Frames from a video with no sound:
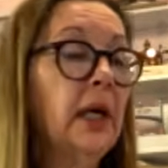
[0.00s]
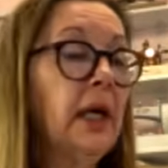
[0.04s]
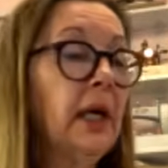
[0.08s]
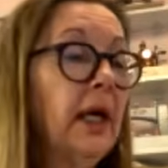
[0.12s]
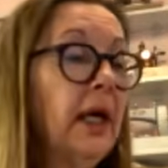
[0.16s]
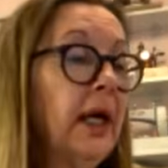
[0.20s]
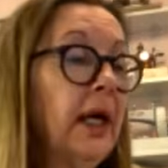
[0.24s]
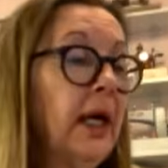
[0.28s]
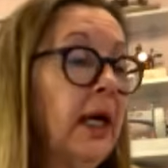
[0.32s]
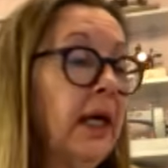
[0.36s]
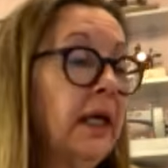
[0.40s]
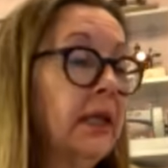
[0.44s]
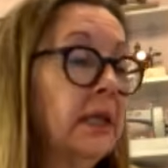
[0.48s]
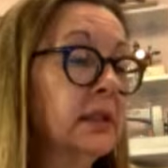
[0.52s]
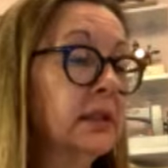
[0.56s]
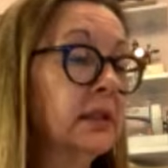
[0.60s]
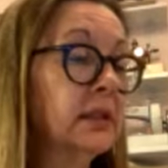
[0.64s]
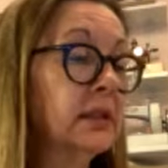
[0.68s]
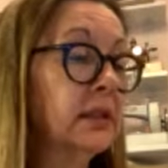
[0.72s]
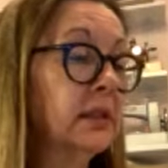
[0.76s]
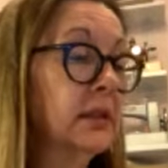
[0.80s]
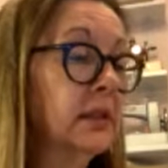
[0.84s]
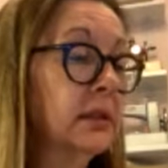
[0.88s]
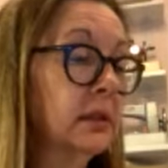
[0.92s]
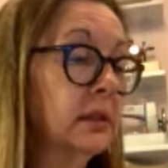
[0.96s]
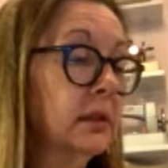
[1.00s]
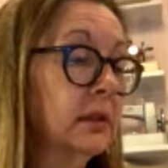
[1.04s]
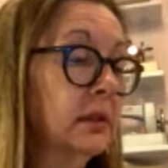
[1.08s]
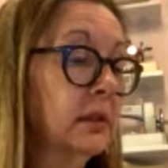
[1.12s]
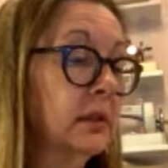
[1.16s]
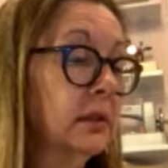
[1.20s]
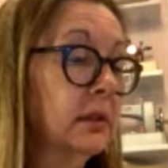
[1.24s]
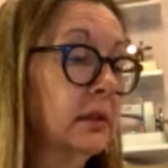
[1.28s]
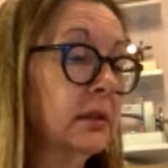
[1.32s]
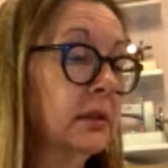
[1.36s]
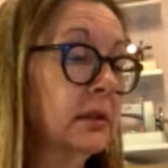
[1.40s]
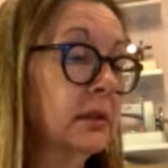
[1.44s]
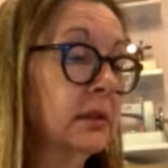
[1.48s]
And
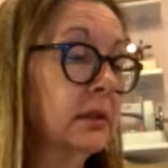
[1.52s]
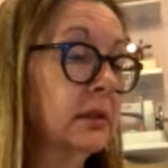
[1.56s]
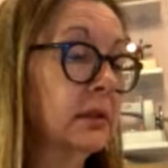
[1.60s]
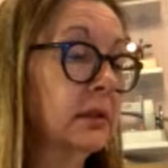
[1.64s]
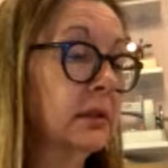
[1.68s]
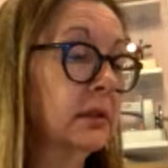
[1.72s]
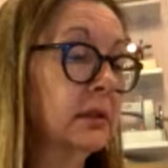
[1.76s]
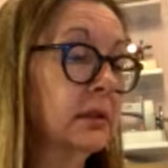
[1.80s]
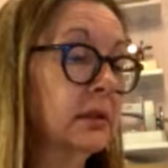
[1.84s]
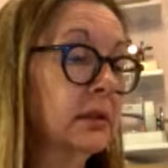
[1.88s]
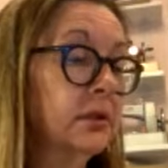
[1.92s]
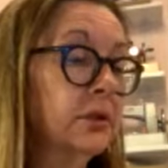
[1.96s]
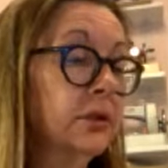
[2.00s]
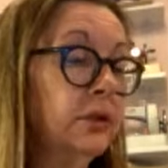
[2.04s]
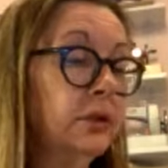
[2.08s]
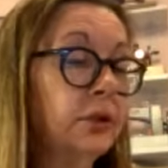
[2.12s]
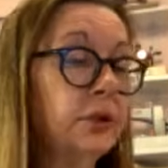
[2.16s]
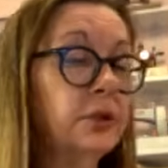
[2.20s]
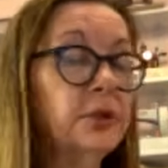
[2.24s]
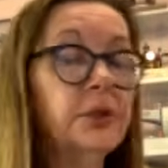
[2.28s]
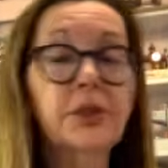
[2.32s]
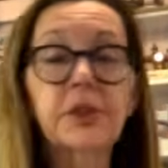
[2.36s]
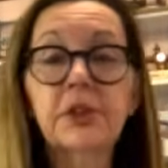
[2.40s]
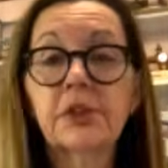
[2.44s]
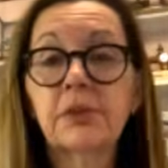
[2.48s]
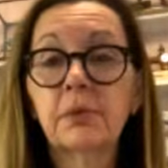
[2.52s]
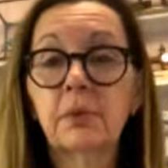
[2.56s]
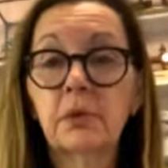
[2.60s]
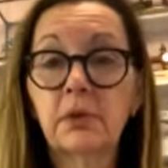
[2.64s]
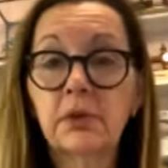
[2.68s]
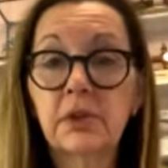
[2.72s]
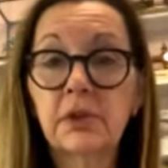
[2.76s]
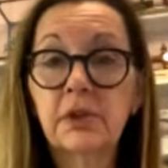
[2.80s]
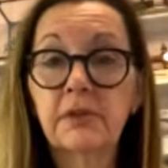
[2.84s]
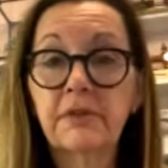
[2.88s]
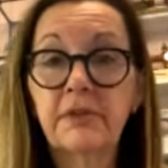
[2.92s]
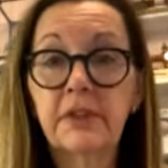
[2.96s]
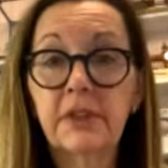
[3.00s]
you could just watch
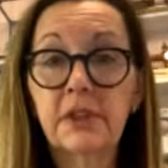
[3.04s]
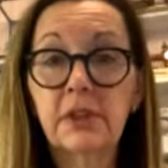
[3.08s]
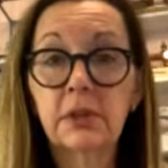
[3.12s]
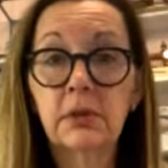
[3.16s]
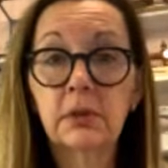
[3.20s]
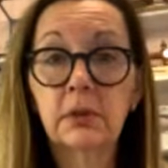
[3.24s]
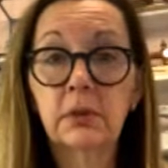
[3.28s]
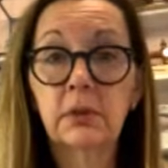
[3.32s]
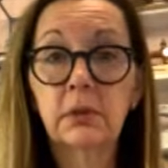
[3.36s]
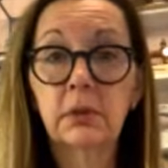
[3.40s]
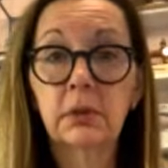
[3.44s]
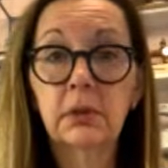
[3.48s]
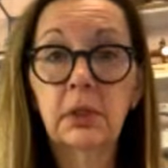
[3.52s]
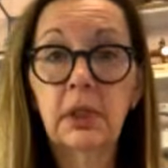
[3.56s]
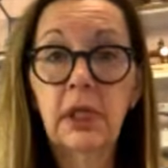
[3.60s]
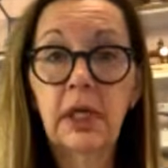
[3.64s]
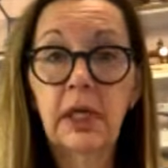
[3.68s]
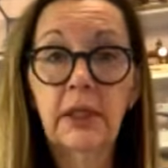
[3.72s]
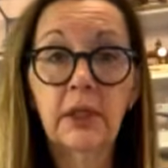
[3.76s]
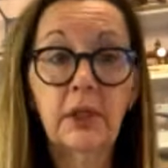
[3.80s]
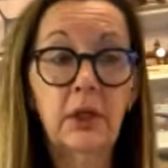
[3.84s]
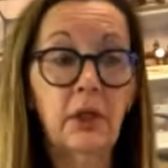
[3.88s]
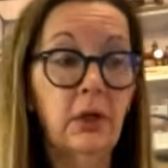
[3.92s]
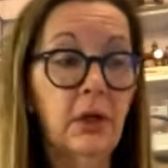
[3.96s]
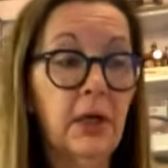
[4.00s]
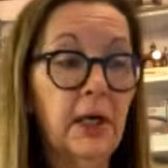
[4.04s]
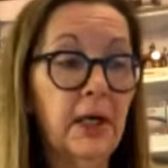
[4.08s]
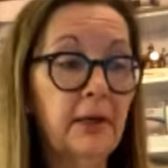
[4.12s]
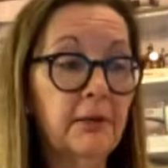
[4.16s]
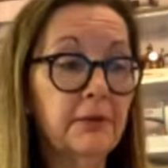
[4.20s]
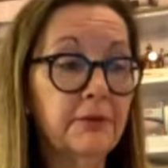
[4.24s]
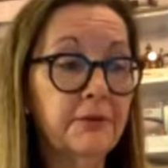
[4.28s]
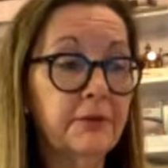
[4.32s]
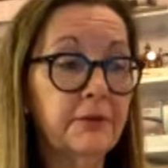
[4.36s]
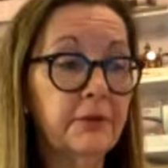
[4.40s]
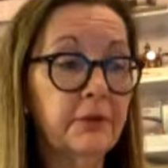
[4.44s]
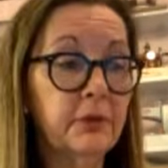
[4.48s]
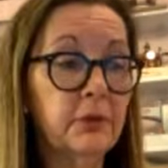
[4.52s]
the video and not
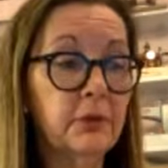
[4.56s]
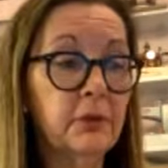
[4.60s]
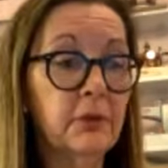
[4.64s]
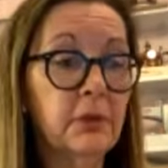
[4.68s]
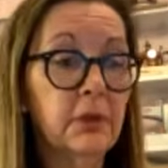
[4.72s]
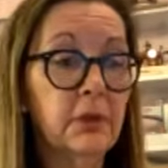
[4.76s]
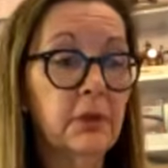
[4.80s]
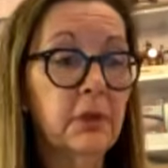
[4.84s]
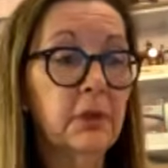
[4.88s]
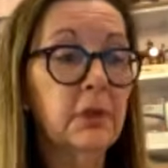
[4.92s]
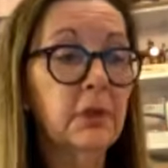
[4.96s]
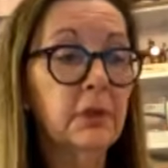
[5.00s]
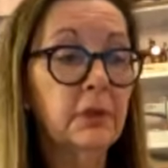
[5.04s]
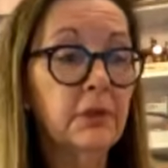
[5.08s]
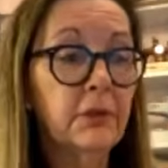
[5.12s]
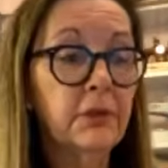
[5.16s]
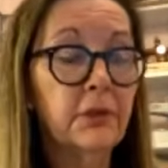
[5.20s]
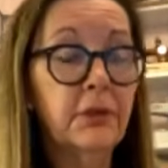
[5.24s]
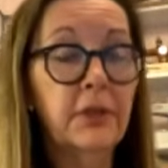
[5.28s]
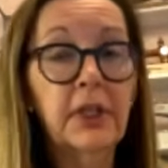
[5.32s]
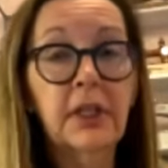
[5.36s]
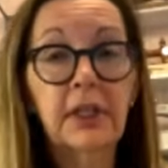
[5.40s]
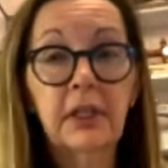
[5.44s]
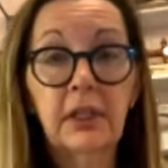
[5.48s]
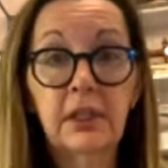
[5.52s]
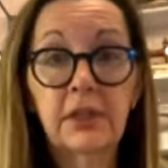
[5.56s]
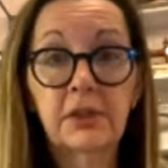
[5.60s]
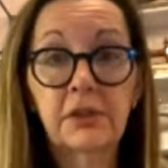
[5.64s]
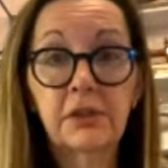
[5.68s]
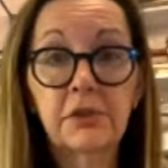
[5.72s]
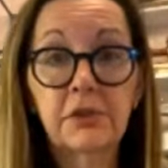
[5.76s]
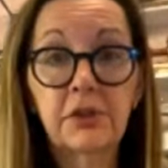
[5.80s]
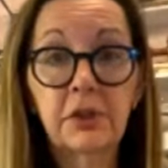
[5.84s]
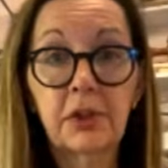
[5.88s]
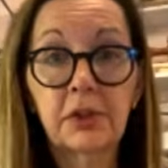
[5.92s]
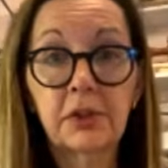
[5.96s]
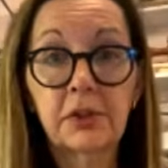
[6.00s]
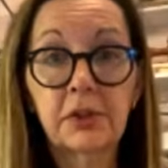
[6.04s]
have the written
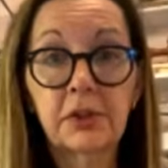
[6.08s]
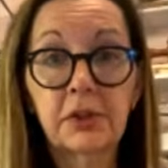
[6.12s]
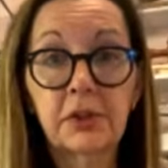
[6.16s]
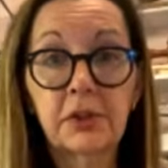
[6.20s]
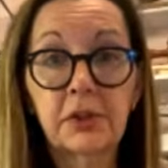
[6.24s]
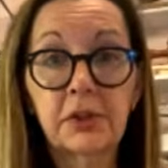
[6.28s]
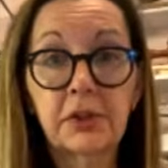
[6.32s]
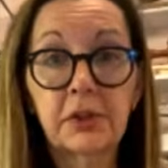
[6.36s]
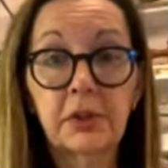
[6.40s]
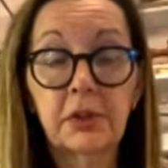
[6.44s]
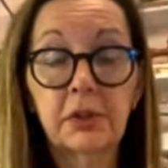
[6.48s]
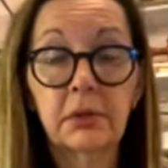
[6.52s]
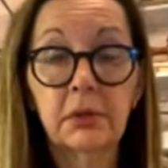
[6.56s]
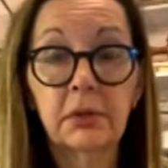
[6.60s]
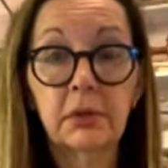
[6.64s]
instructions.